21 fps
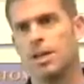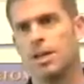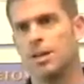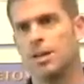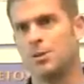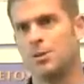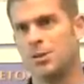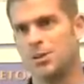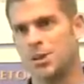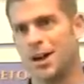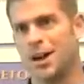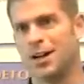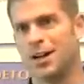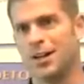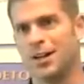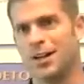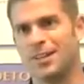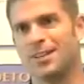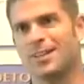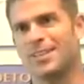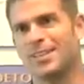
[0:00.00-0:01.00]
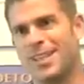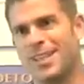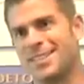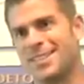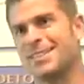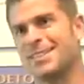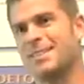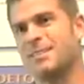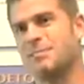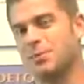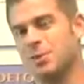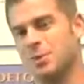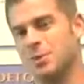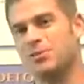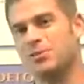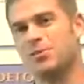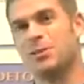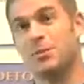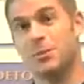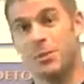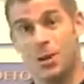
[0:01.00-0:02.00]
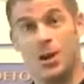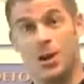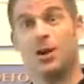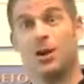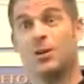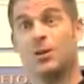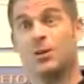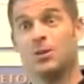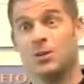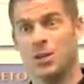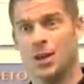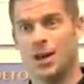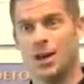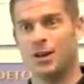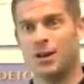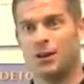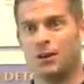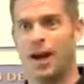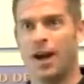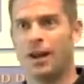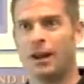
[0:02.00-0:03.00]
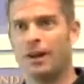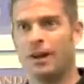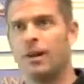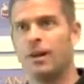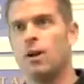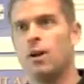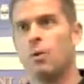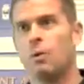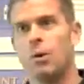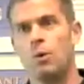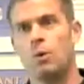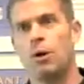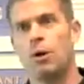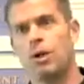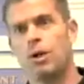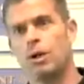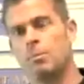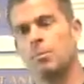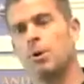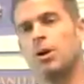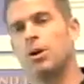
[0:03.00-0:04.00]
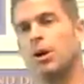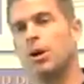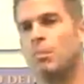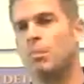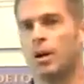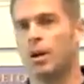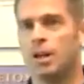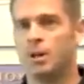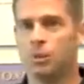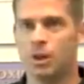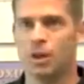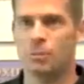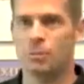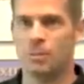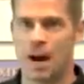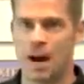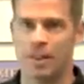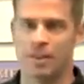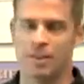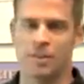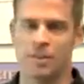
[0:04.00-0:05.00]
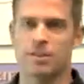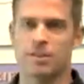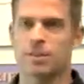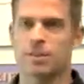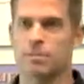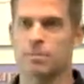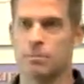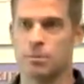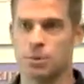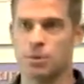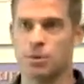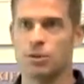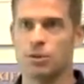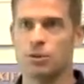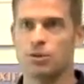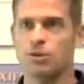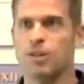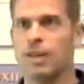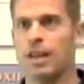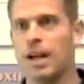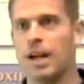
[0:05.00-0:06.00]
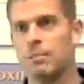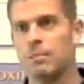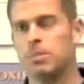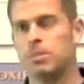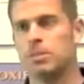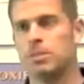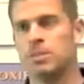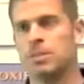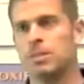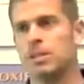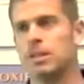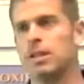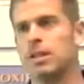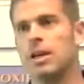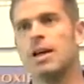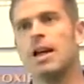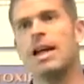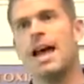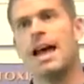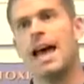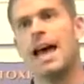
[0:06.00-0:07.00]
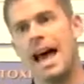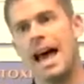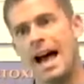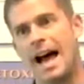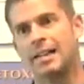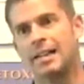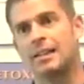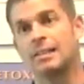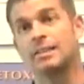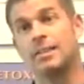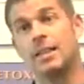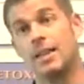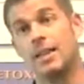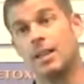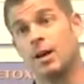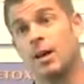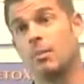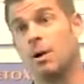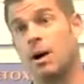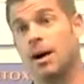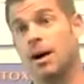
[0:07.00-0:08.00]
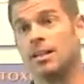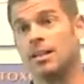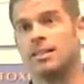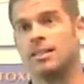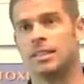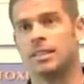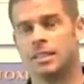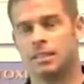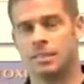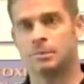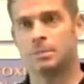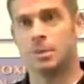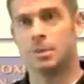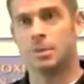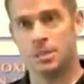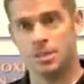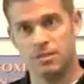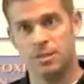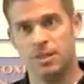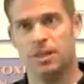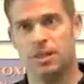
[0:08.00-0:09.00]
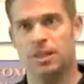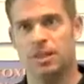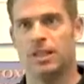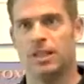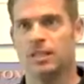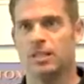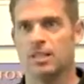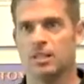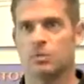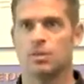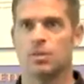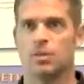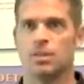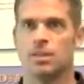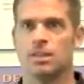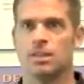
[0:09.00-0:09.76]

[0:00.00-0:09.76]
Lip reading: being USANA, tested, proven, we are USANA, right? We wanted to put our money where our mouth is and prove that Hepasil acts in our bodies specifically as it was